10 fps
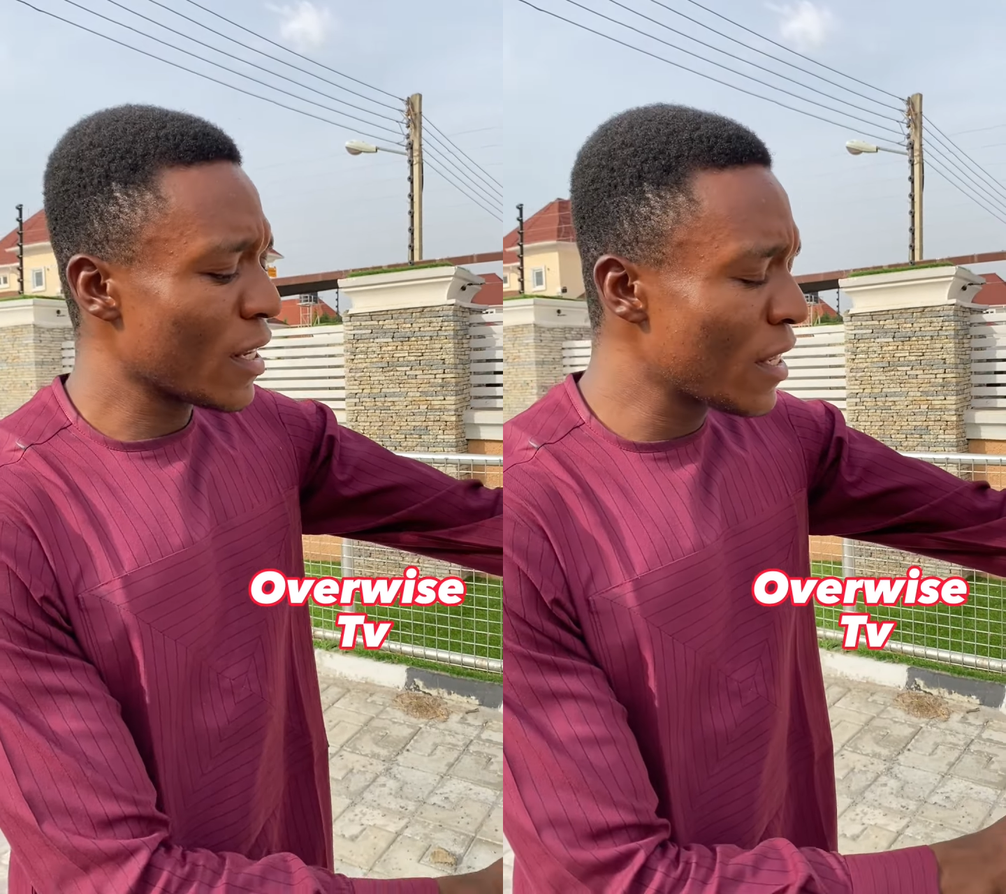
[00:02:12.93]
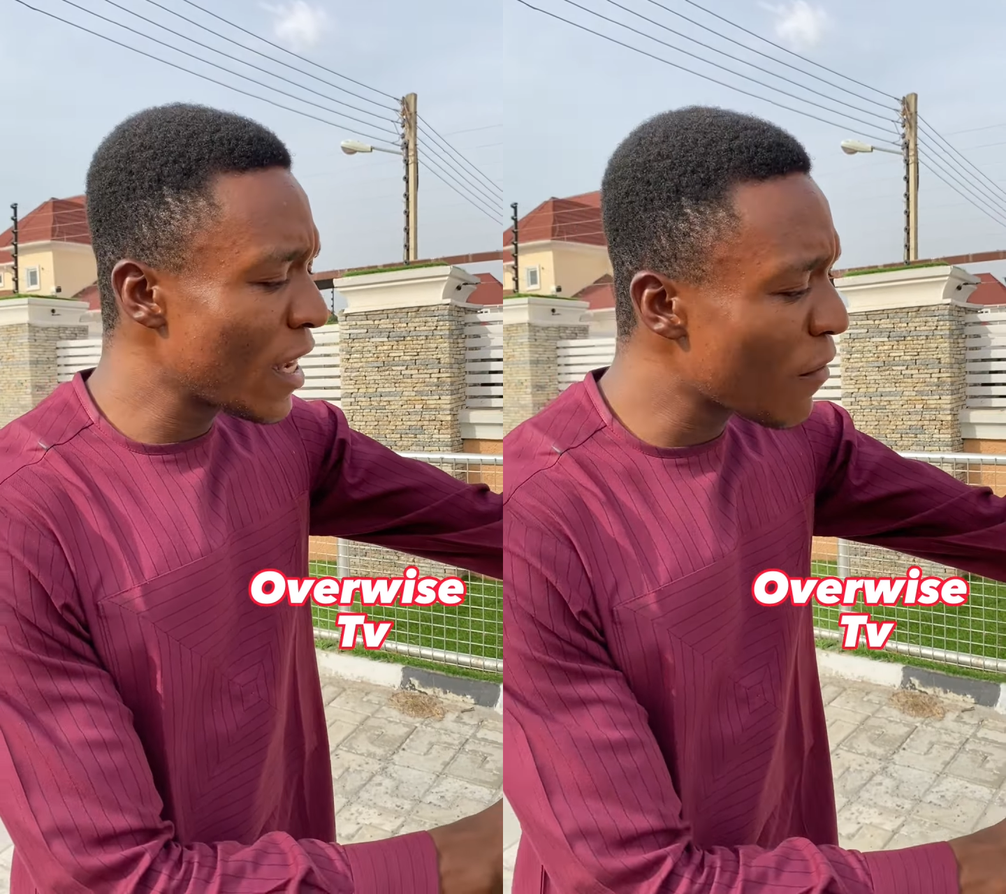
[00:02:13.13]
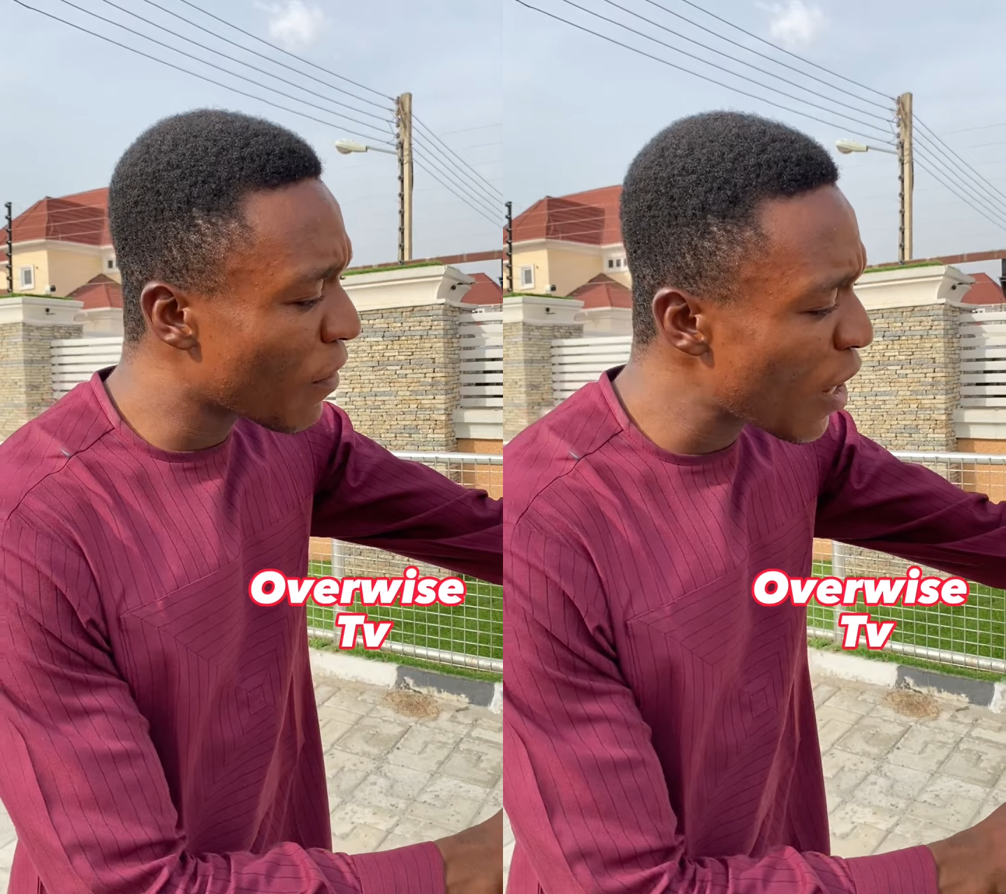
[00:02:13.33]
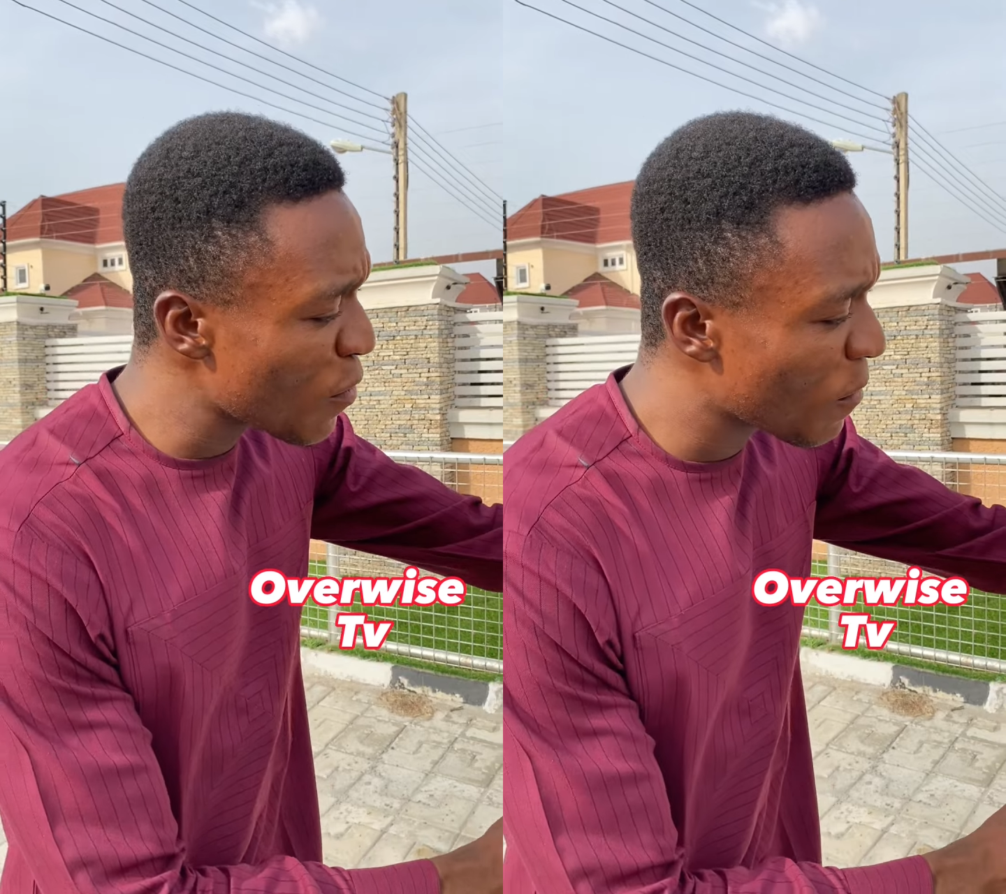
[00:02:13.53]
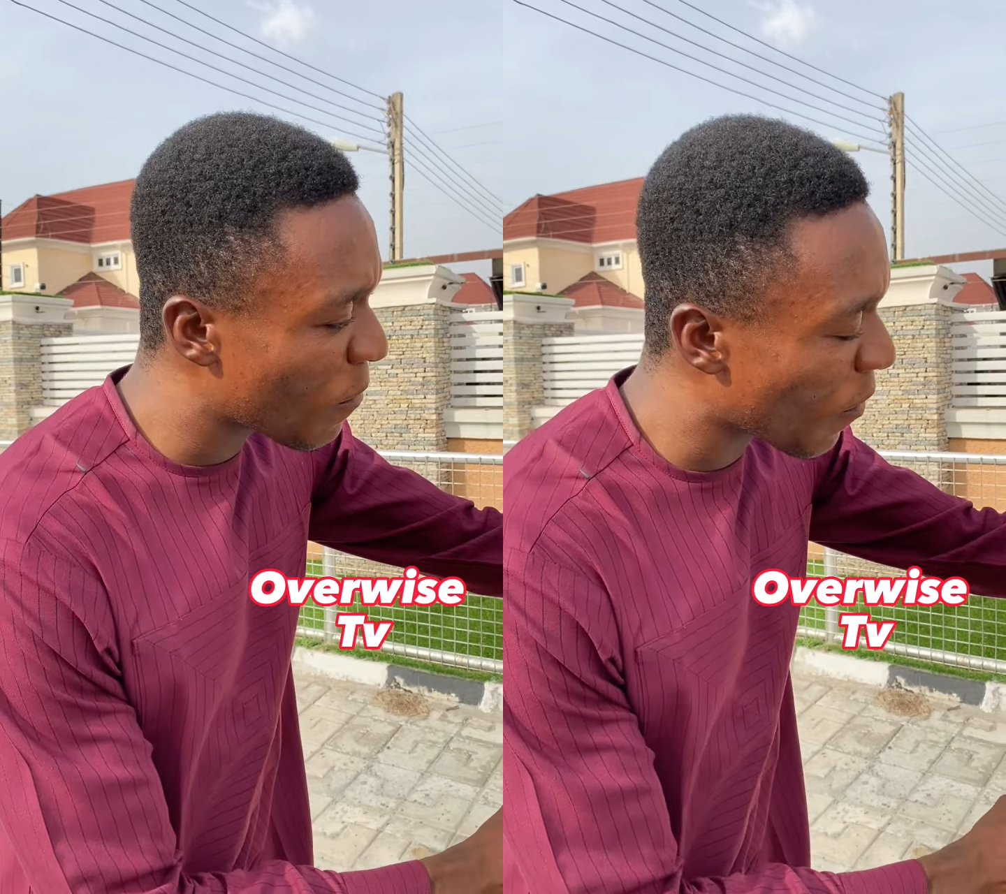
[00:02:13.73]
Never
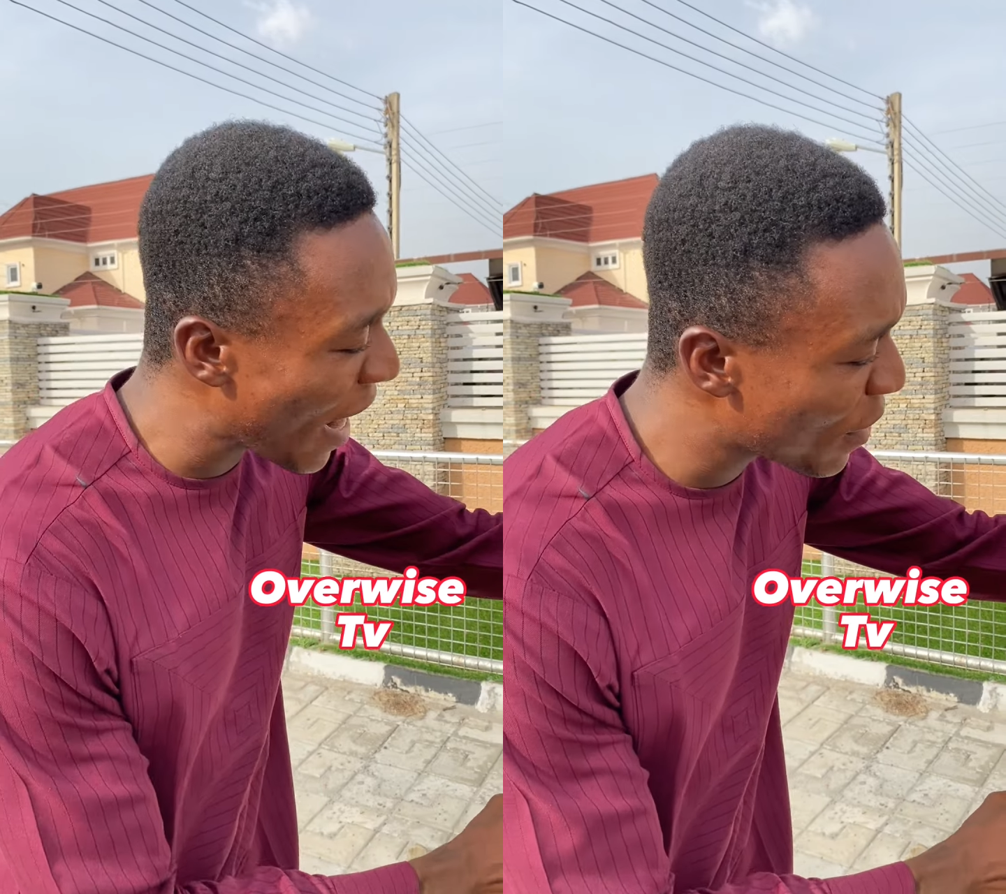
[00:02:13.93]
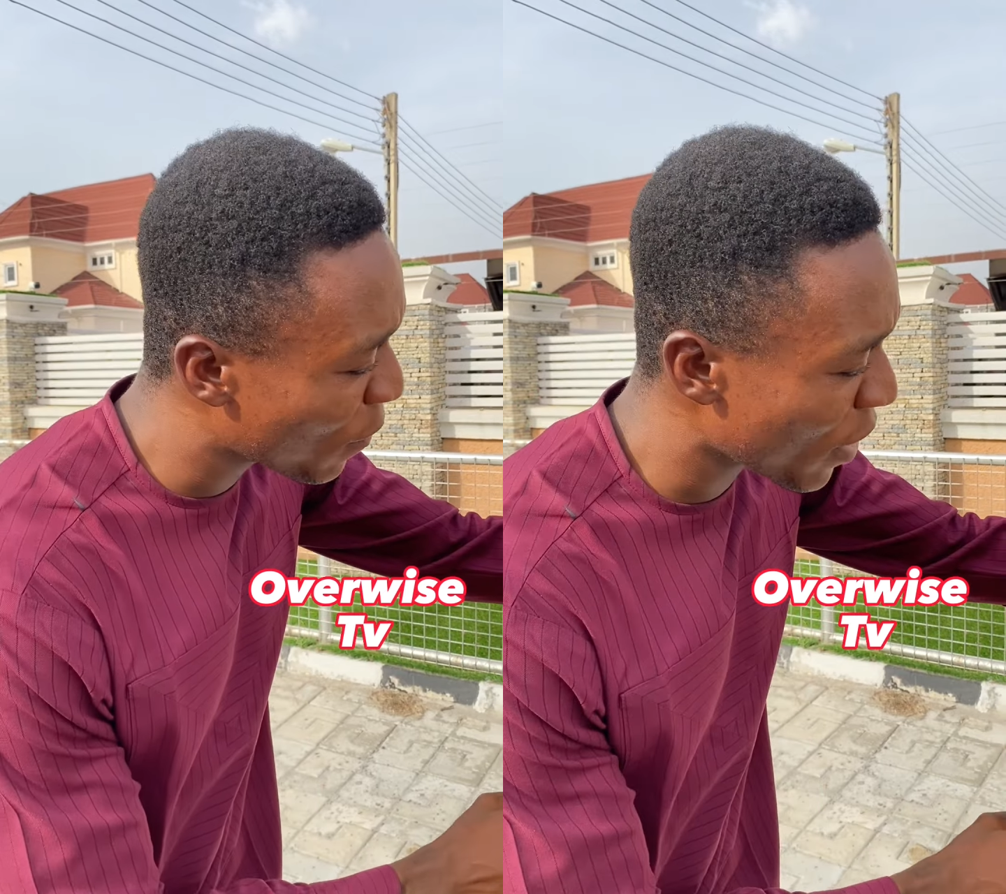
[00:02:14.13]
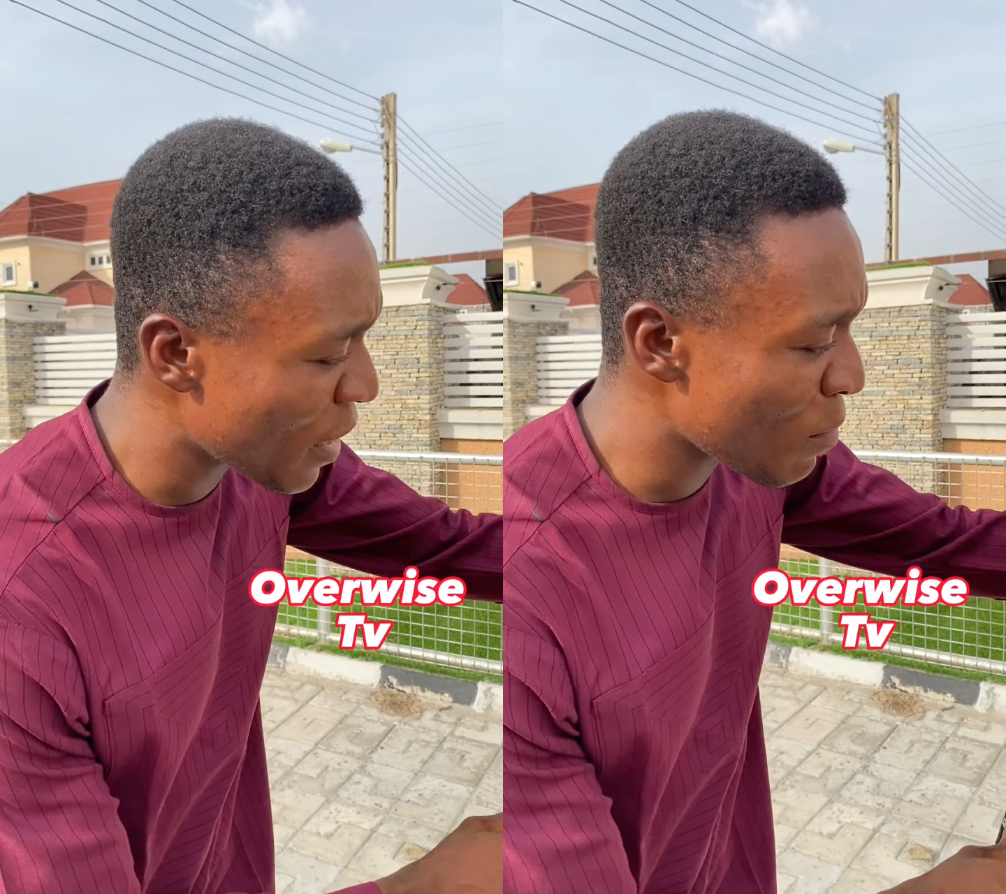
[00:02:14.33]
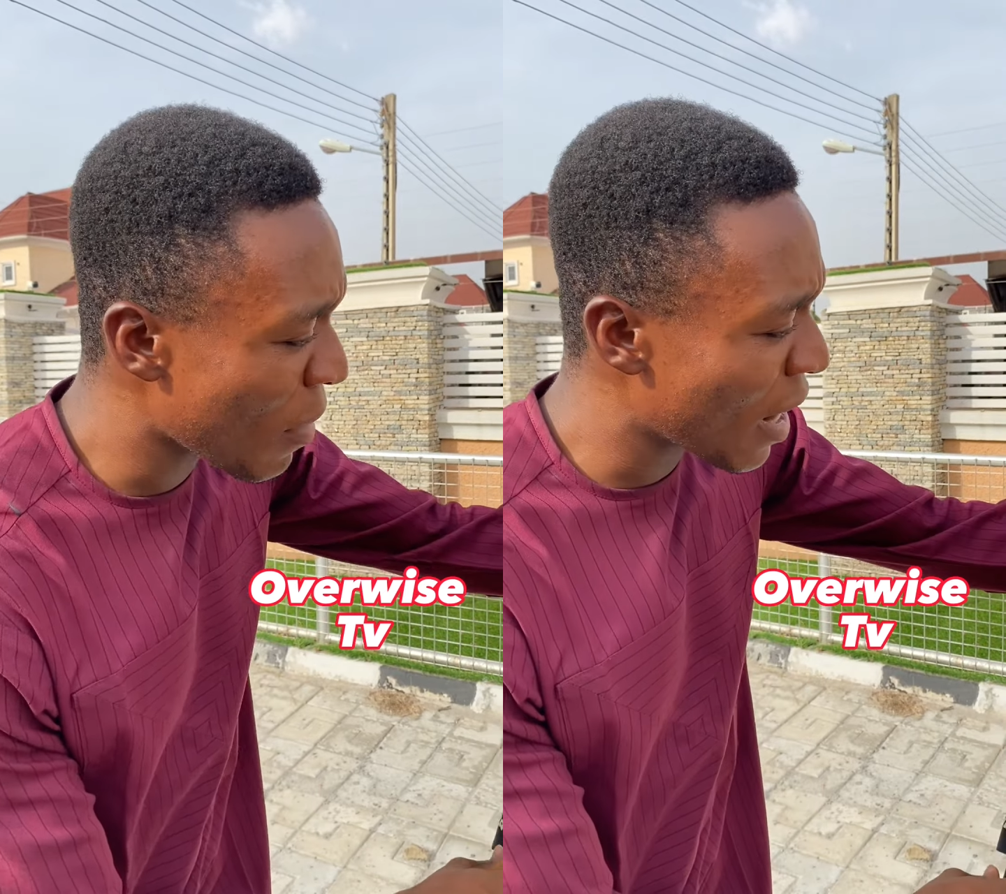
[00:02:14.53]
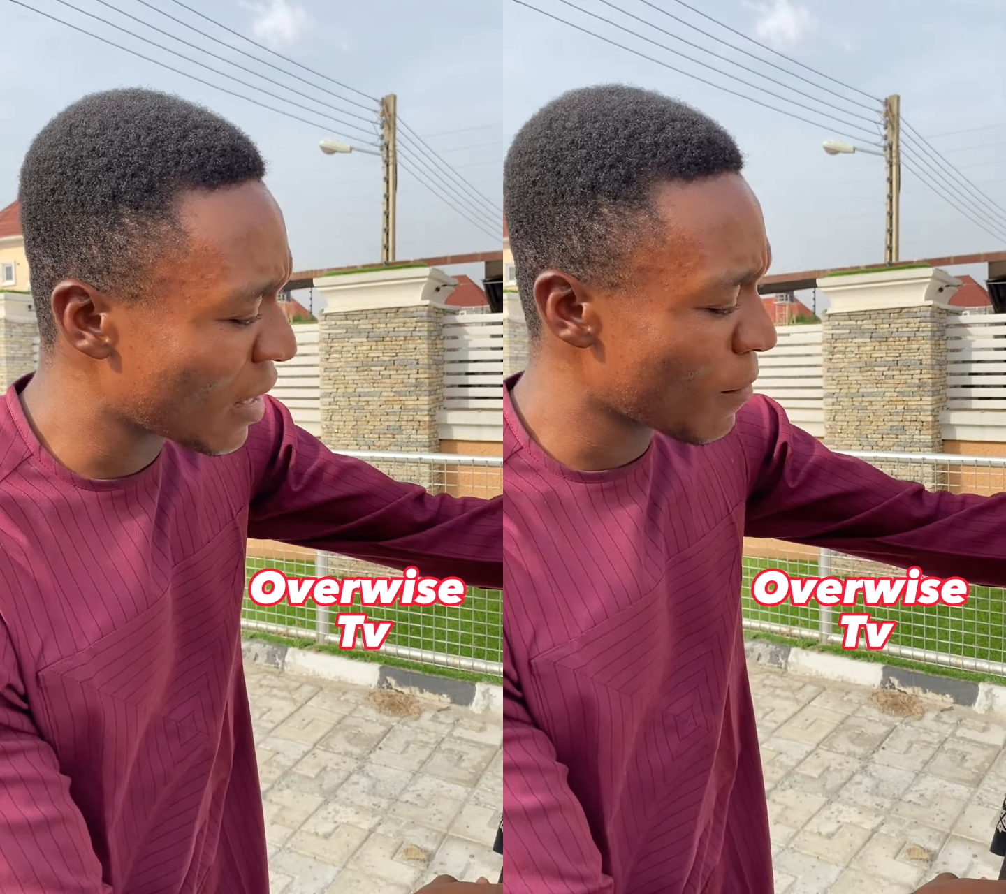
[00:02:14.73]
you fight for a
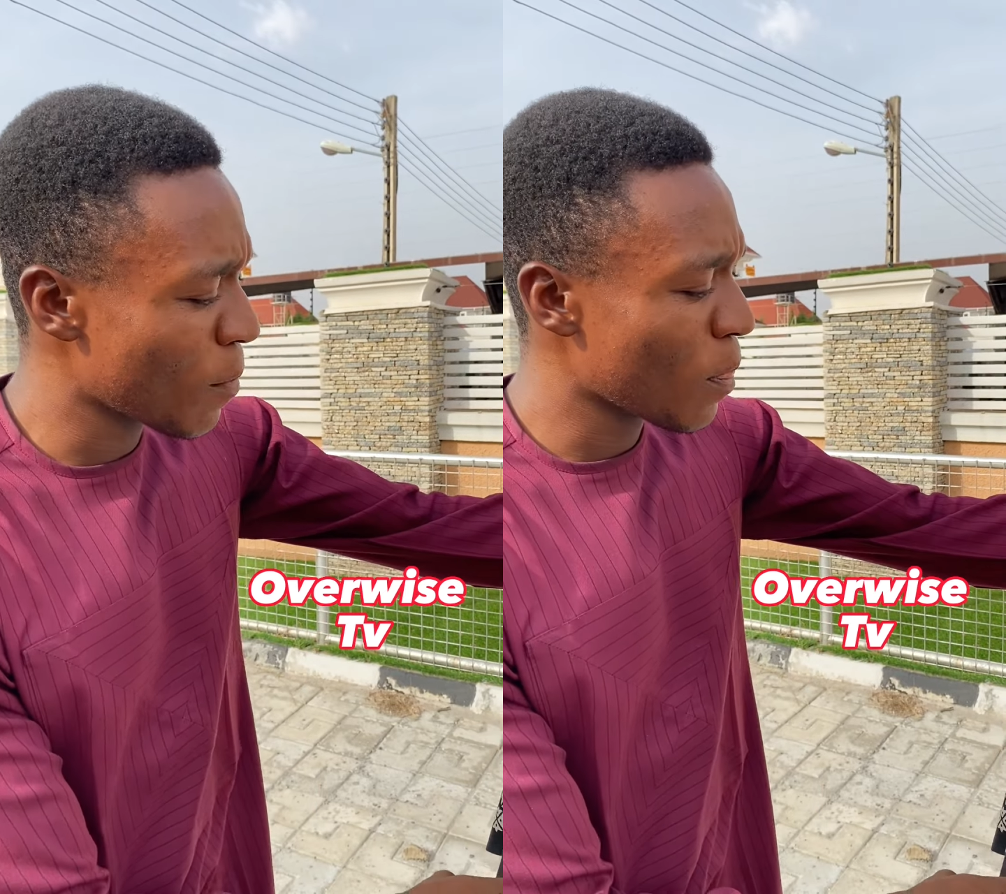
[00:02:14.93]
man.